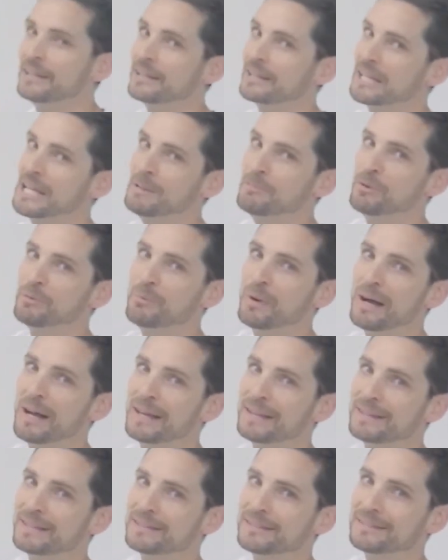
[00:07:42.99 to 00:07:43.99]
Keep in
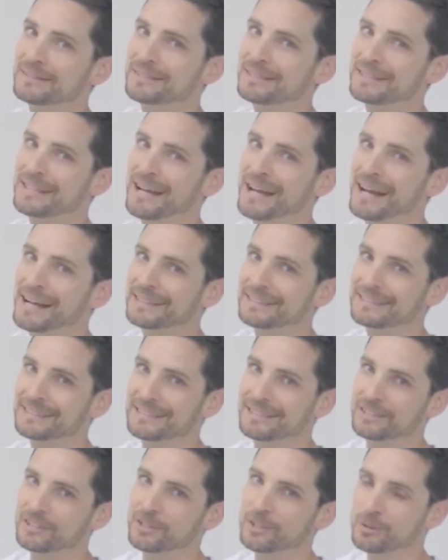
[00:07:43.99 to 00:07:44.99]
mind, this is a
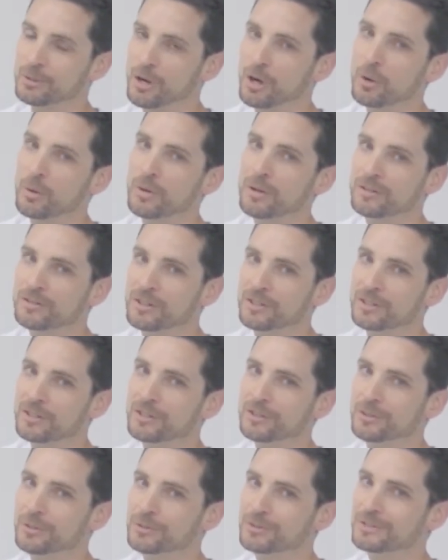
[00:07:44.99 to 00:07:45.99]
constant. You're always going to
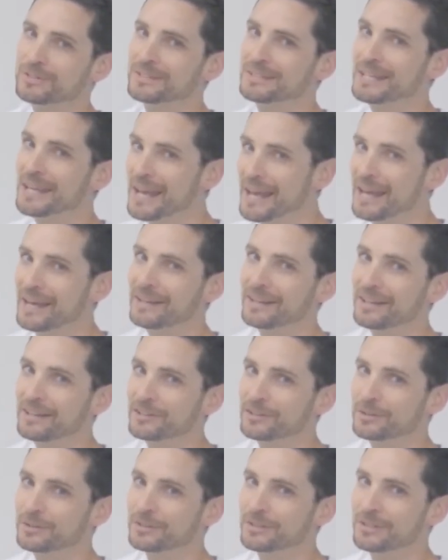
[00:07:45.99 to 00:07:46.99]
use 10
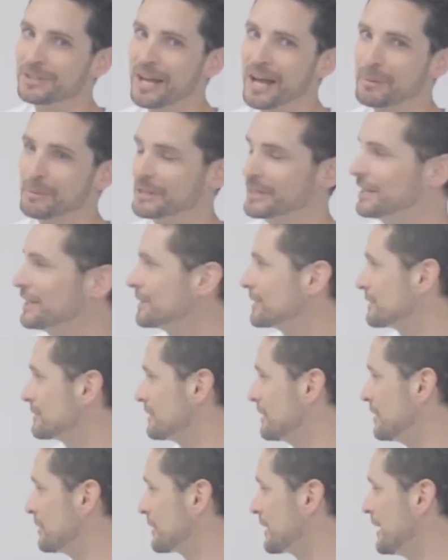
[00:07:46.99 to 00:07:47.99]
as your denominator,
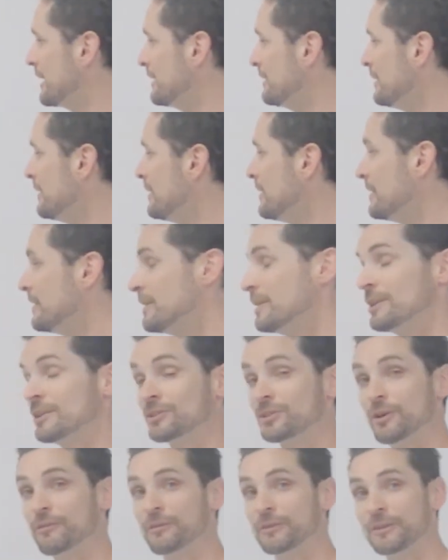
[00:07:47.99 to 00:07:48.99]
okay?
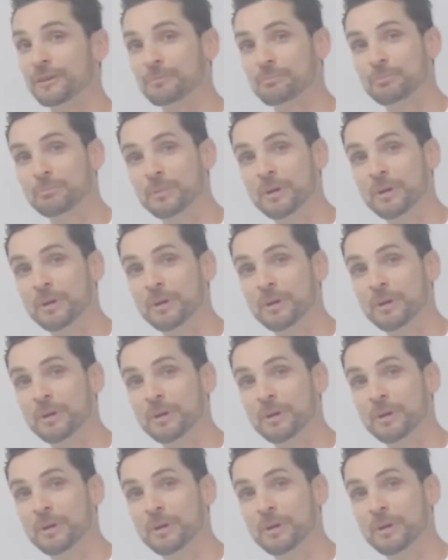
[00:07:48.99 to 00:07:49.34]
So for the